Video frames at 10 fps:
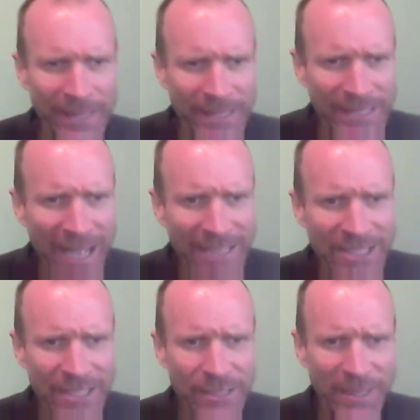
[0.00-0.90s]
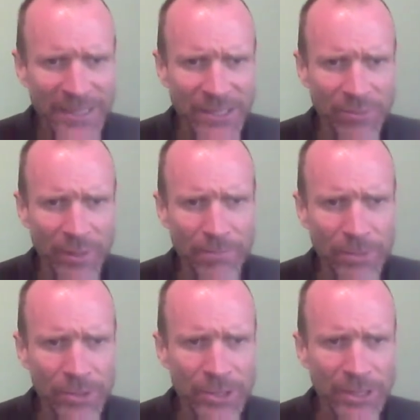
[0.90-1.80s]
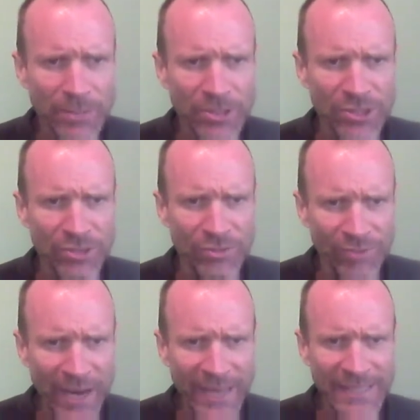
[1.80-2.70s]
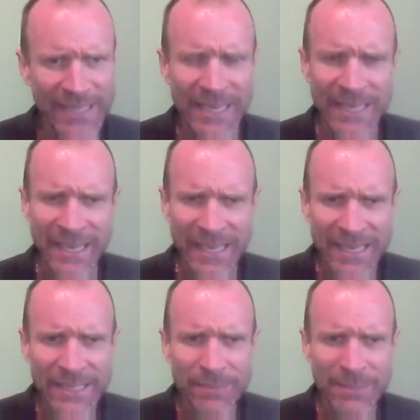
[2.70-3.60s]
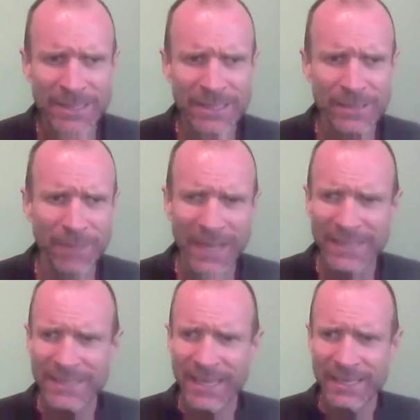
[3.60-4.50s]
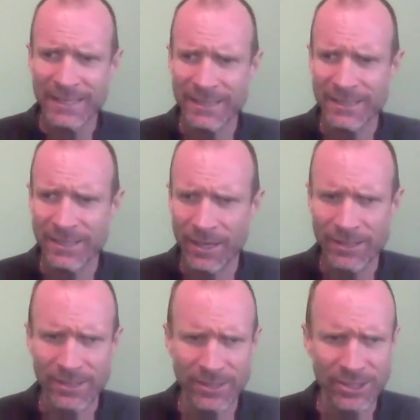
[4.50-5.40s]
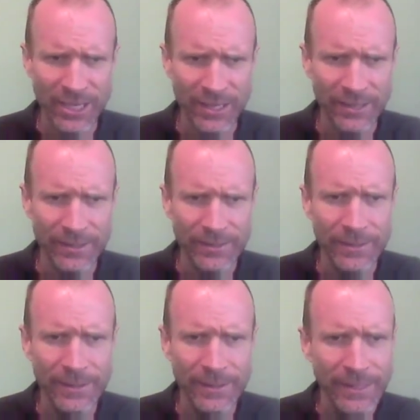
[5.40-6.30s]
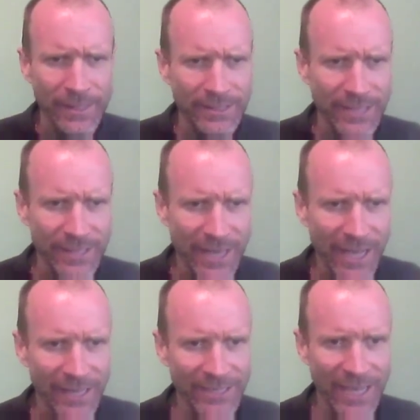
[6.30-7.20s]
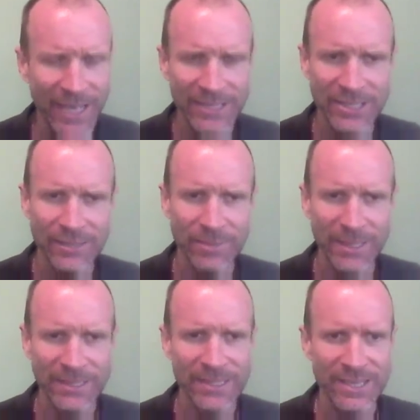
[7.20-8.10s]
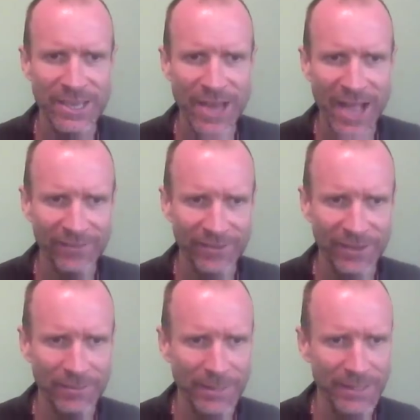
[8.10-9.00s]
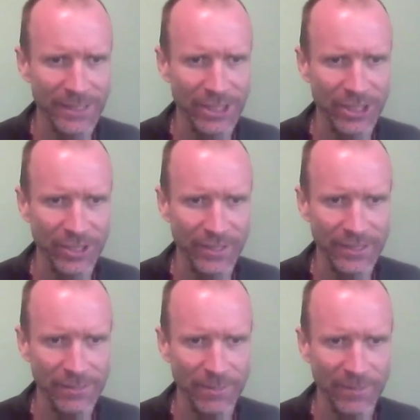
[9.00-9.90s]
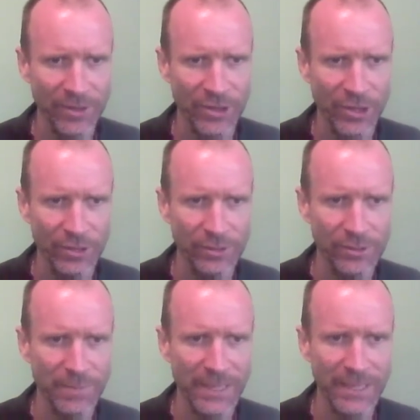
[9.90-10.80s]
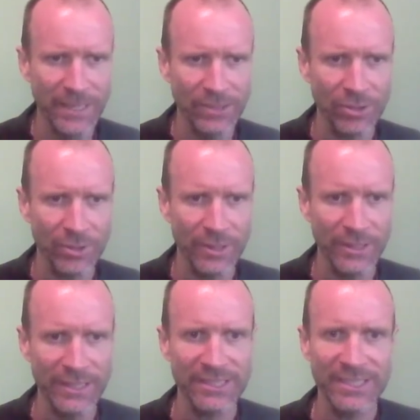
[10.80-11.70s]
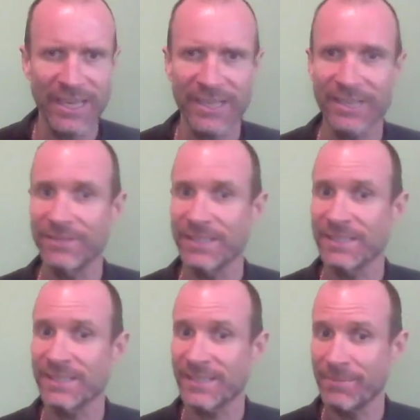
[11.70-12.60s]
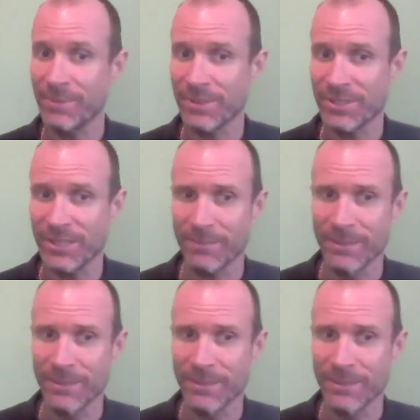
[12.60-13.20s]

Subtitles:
Sahaja Express is where Mooji's most direct and intimate, spontaneous talks are shared. Sahaja Express is not for the merely curious, but for those beings who are in a state of discipleship